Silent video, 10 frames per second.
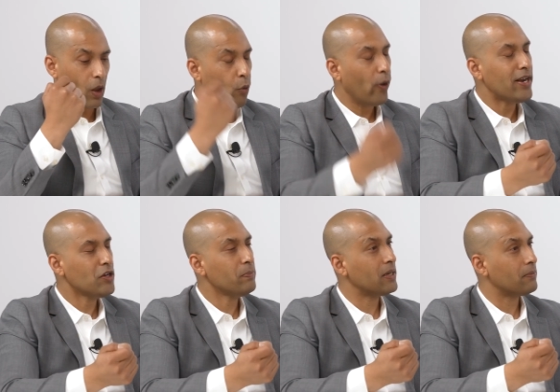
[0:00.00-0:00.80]
where do
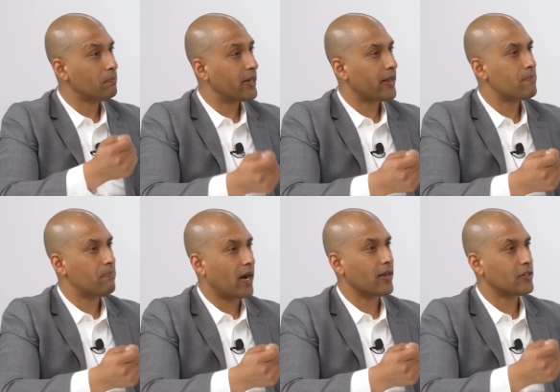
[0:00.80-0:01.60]
you mitigate
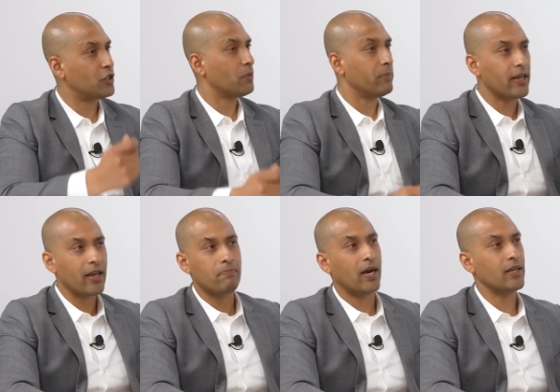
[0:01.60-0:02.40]
bias? Do you
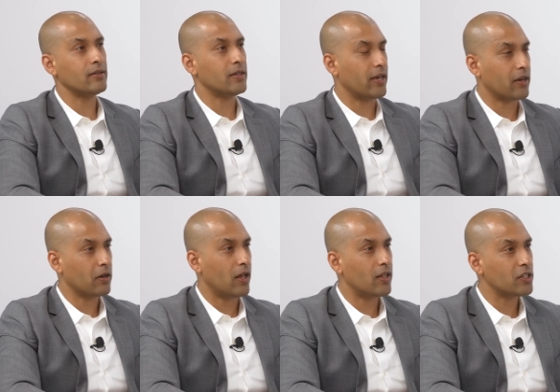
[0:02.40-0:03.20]
mitigate bias in the
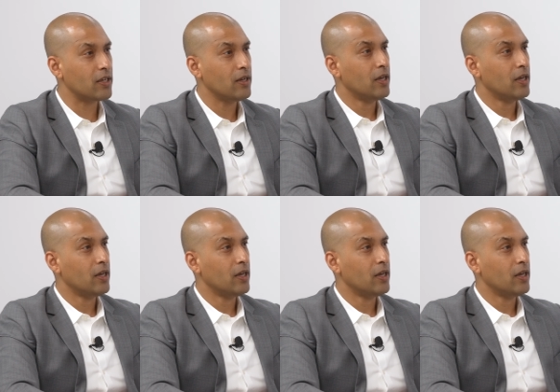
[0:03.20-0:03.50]
technology?